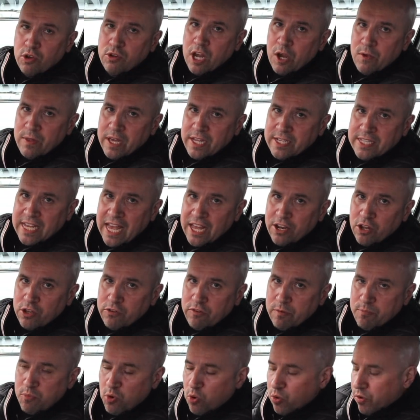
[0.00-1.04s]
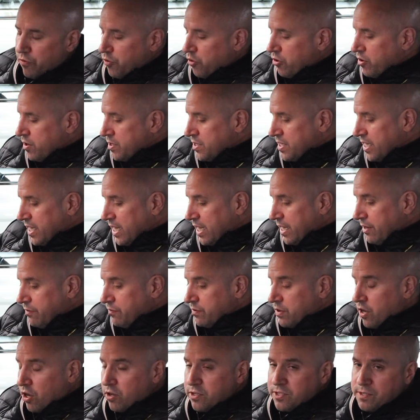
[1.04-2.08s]
note that down on the report for us. If
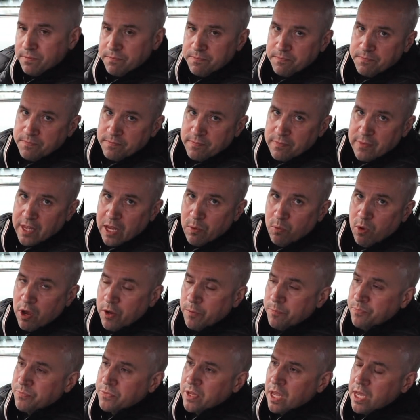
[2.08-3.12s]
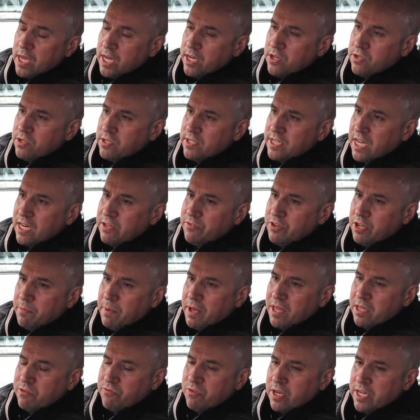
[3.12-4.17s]
not, they won't. It doesn't say anything
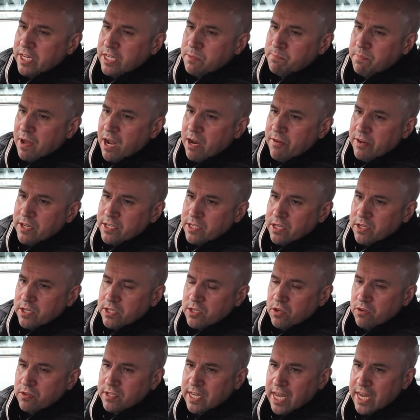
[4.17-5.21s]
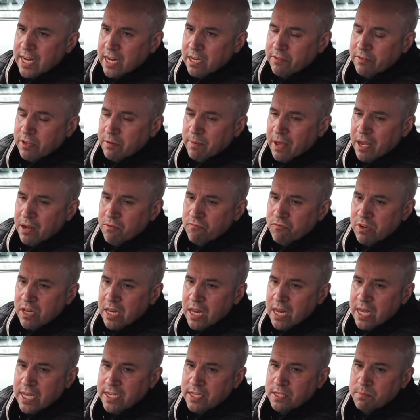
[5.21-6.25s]
about the release bearing, so there's not saying anything about
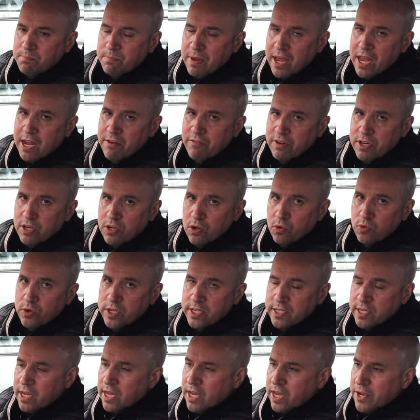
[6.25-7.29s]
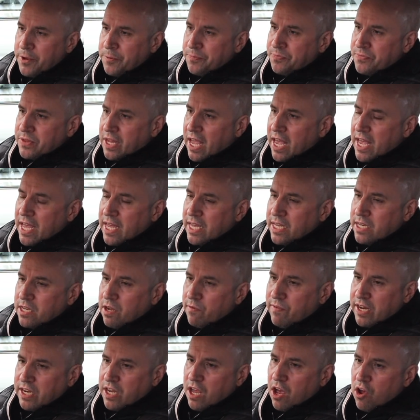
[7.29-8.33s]
release bearing noise. And
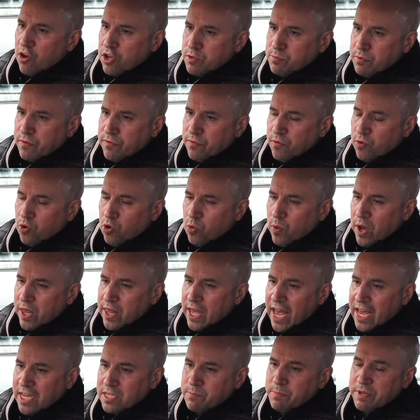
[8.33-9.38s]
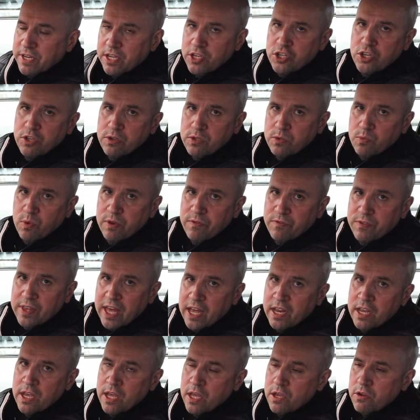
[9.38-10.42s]
I've had cars before where there has been issues with
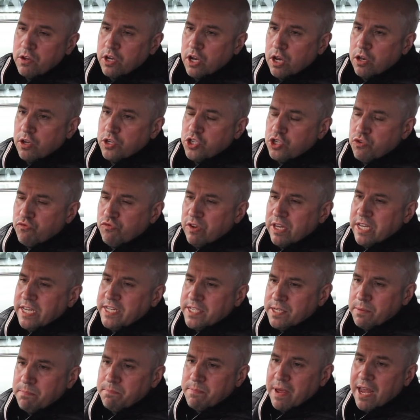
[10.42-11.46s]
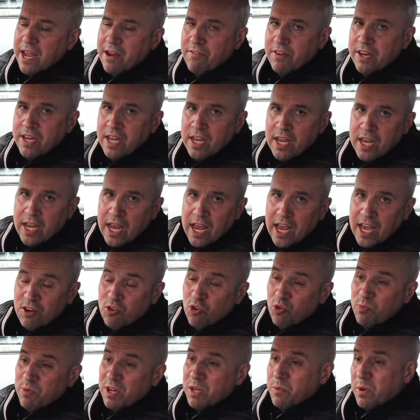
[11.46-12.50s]
that clutch release bearing, and
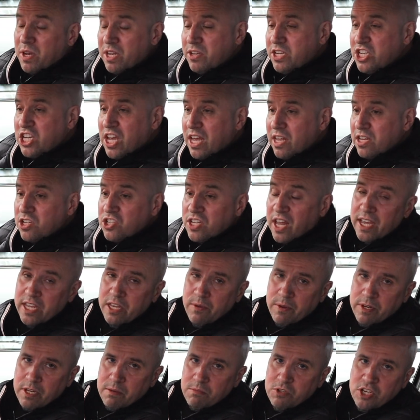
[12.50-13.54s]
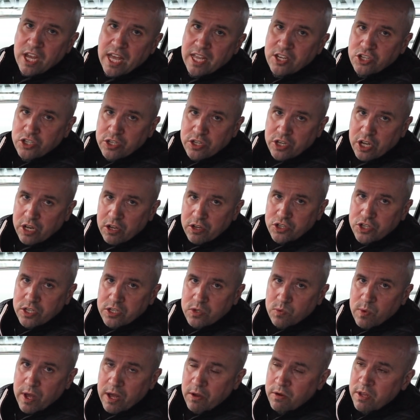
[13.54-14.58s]
normally when you change that, you end up changing the clutch
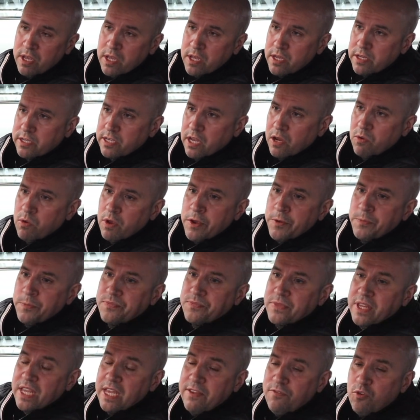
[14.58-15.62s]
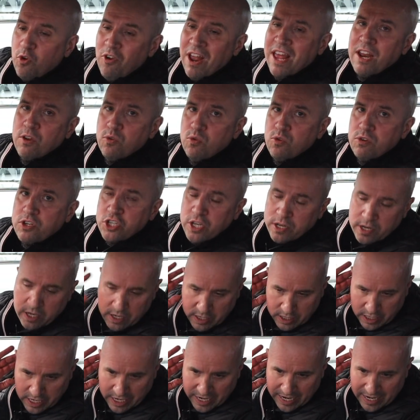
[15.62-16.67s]
as well. So if you're at auction,
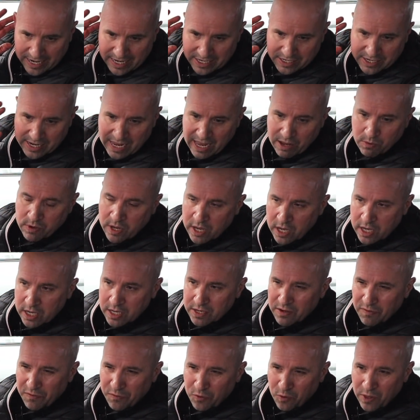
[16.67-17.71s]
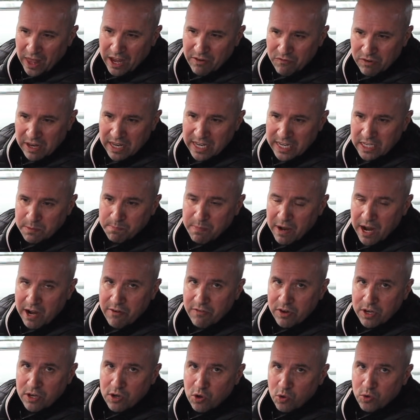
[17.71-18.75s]
you can listen out for that release
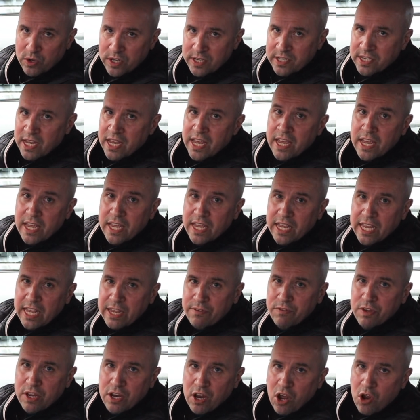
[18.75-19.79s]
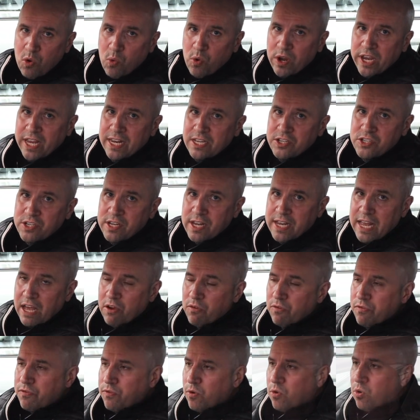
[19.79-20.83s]
bearing noise if you know what you're listening
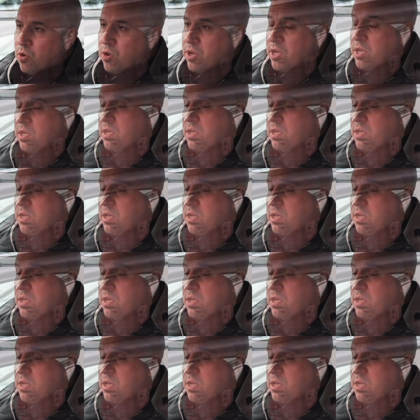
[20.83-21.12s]
out for.